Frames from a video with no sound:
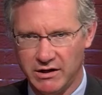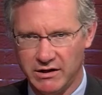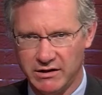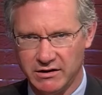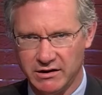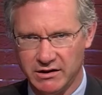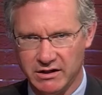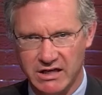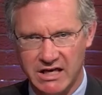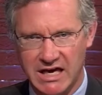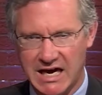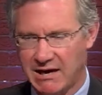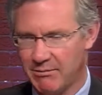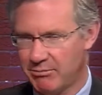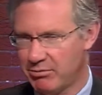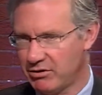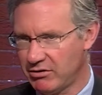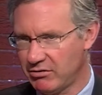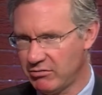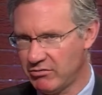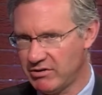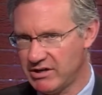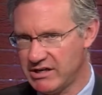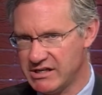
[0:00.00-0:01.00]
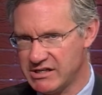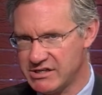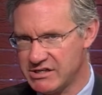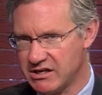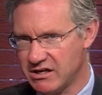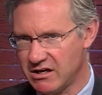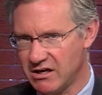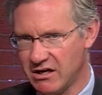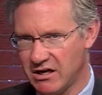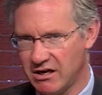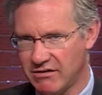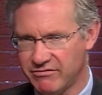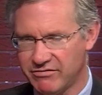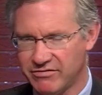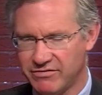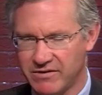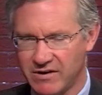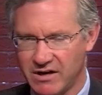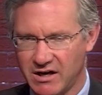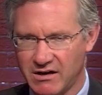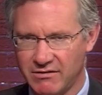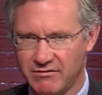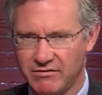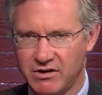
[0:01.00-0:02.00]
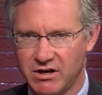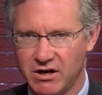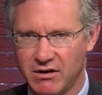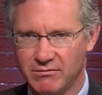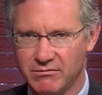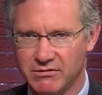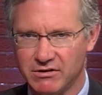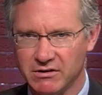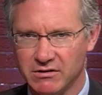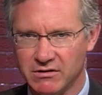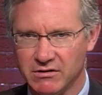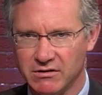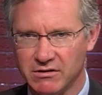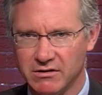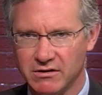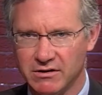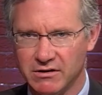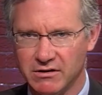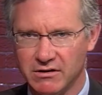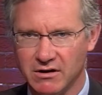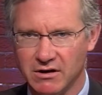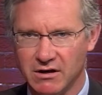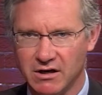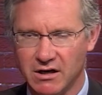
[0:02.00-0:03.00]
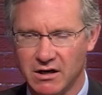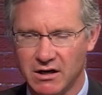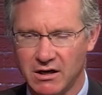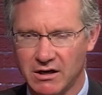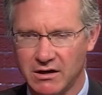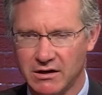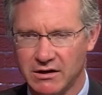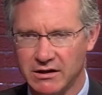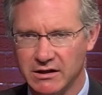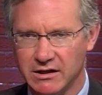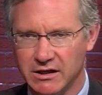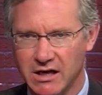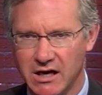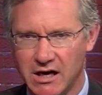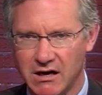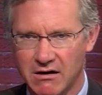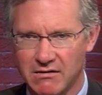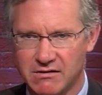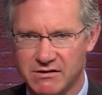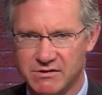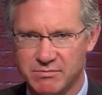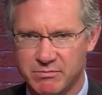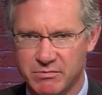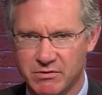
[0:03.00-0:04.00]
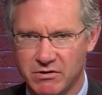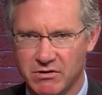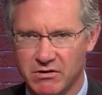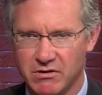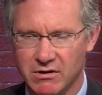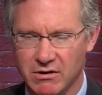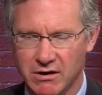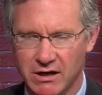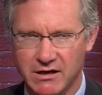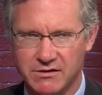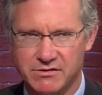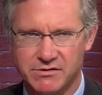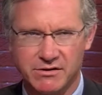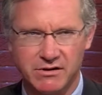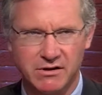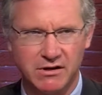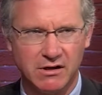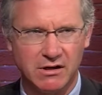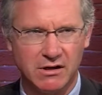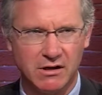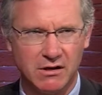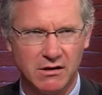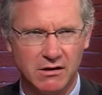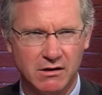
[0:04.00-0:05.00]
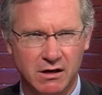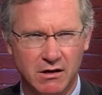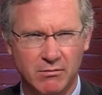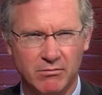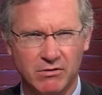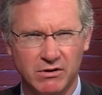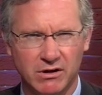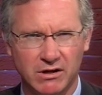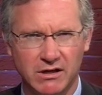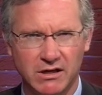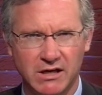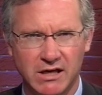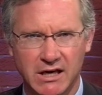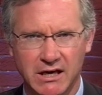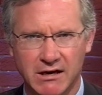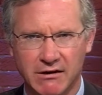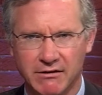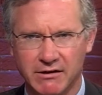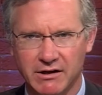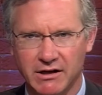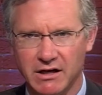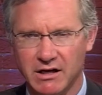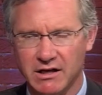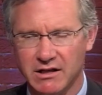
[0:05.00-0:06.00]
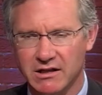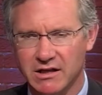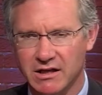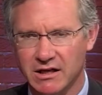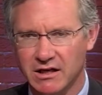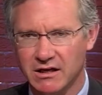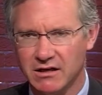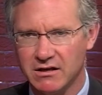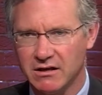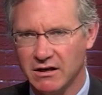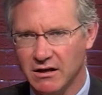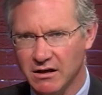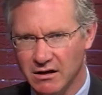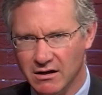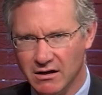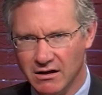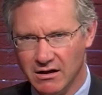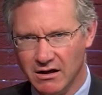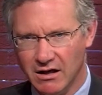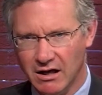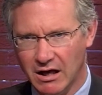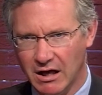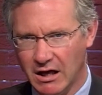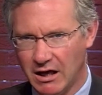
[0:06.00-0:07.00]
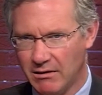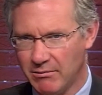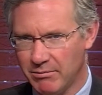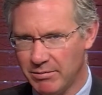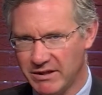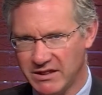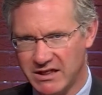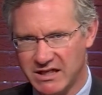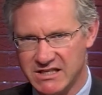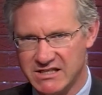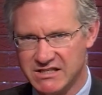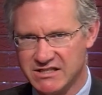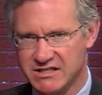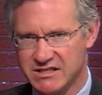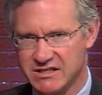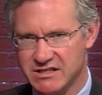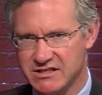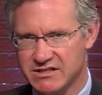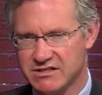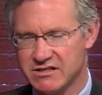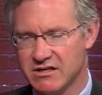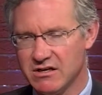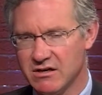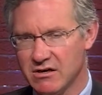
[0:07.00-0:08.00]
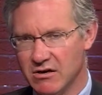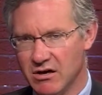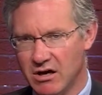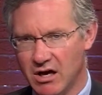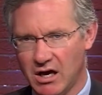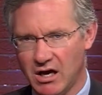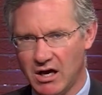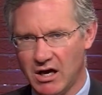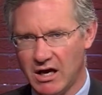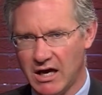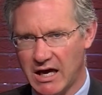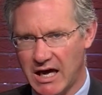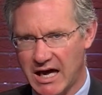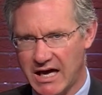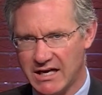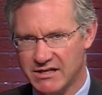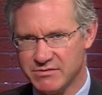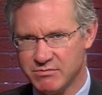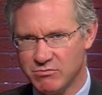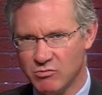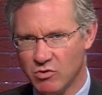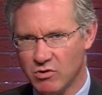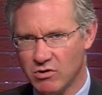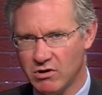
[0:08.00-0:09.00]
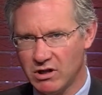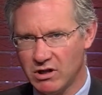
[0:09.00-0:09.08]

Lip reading: in the capital region. I've come to learn in Harrisburg, or actually Cumberland County, I think. But this is, as more